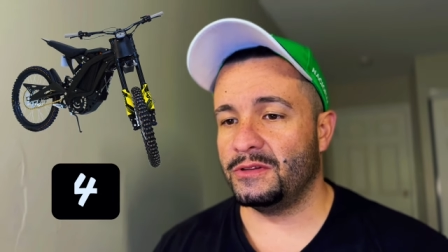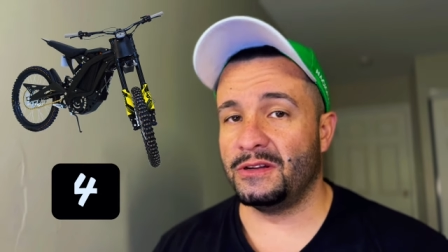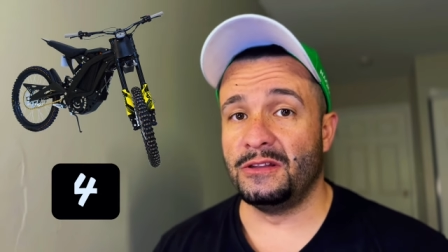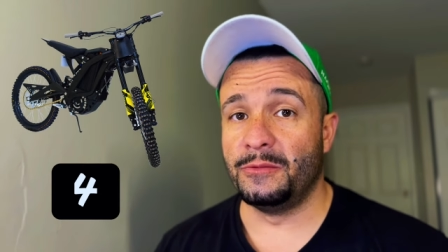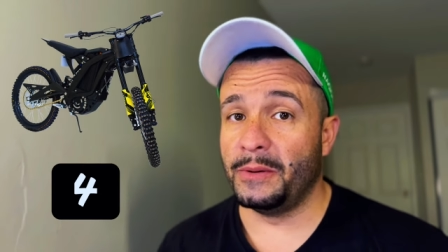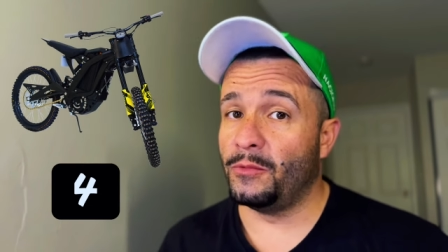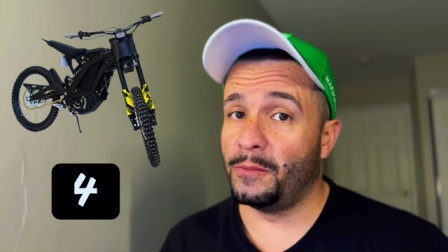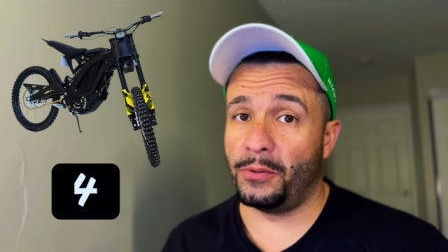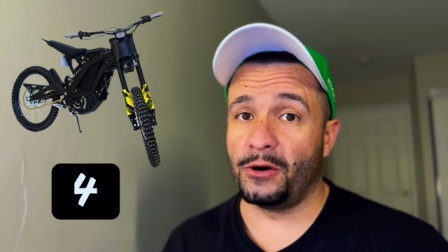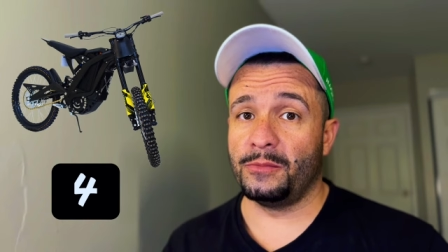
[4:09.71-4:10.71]
They're a little bit more
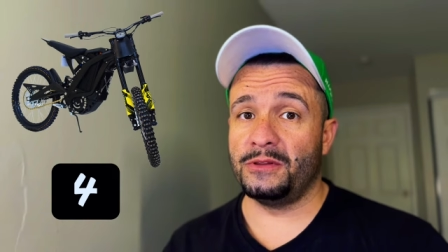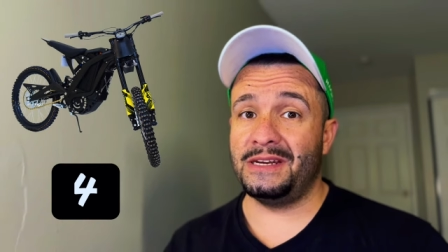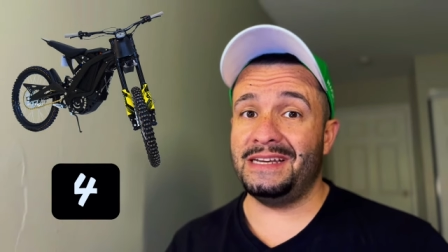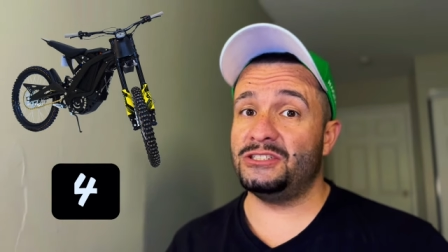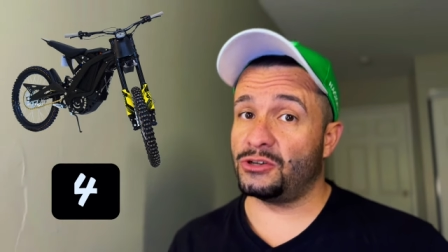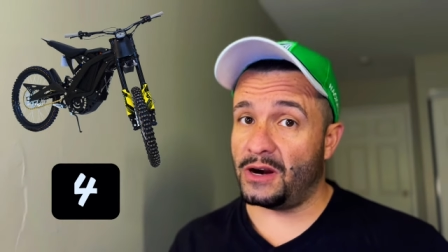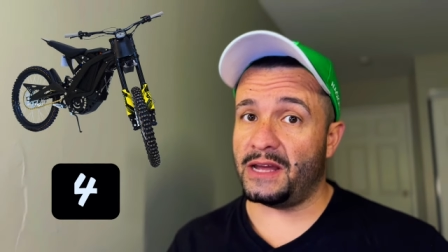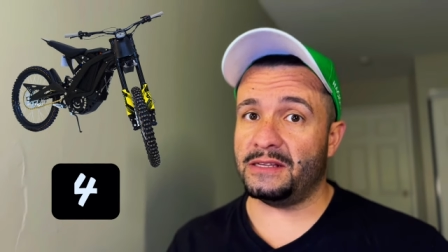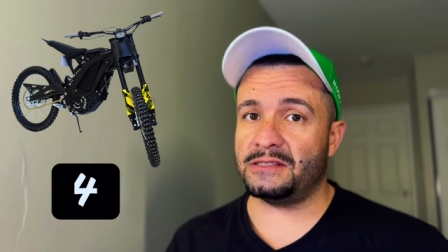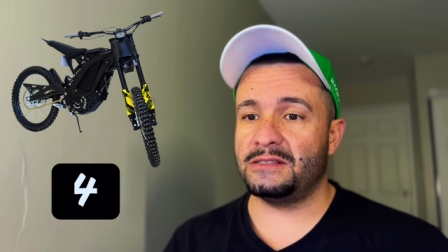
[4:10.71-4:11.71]
portable than
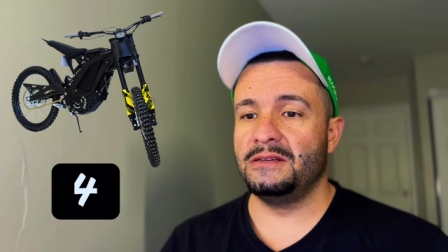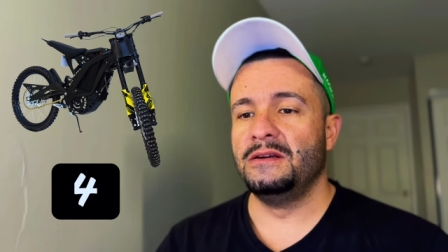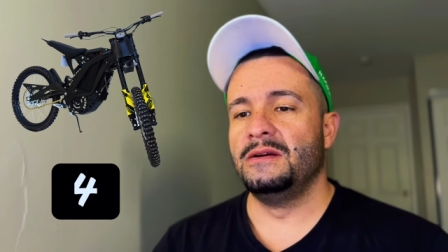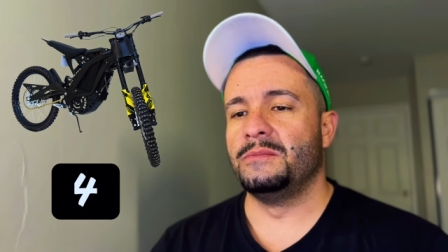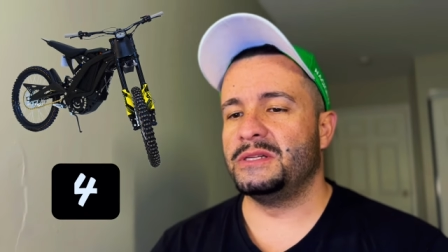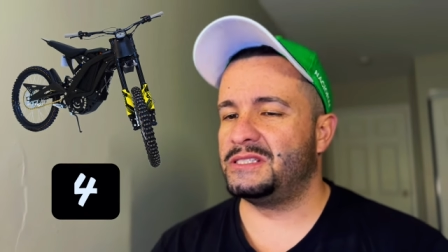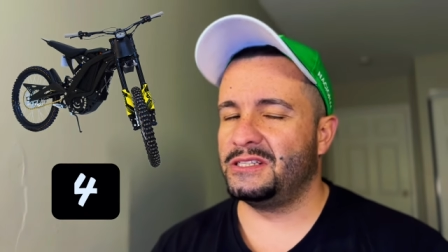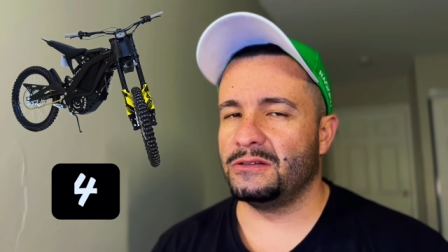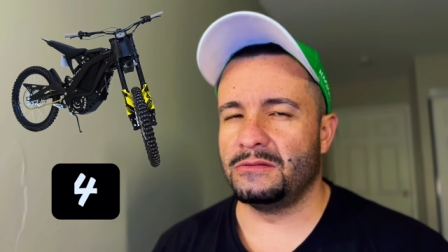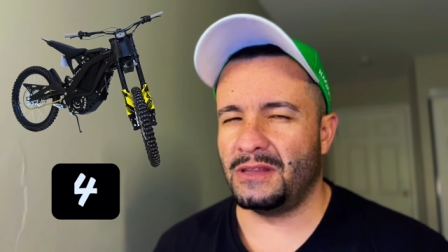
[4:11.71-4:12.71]
e-trikes, but
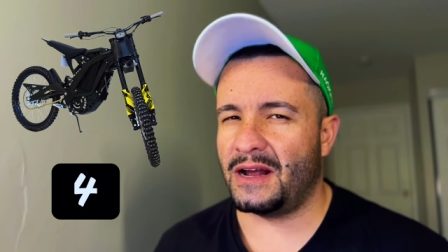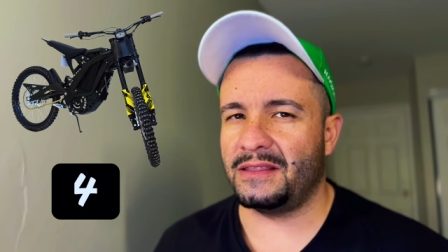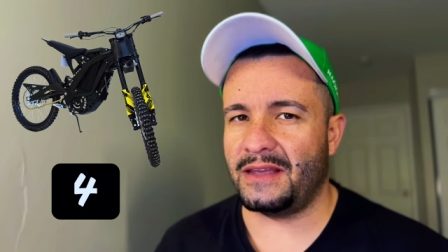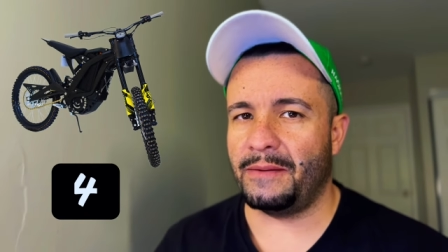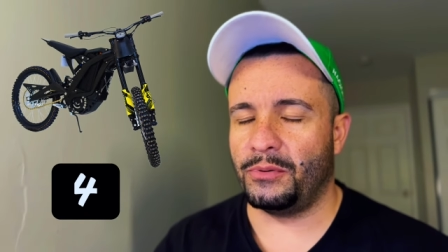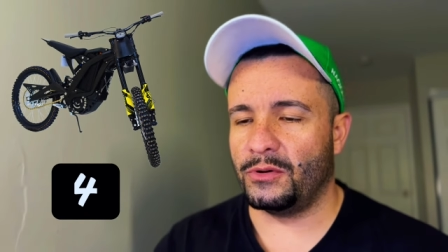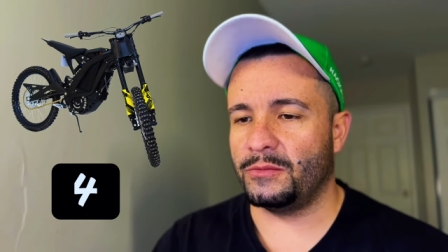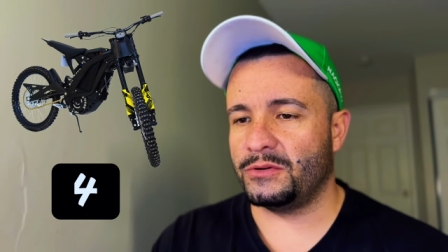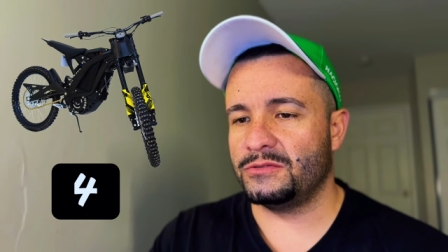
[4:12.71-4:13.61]
still not that portable.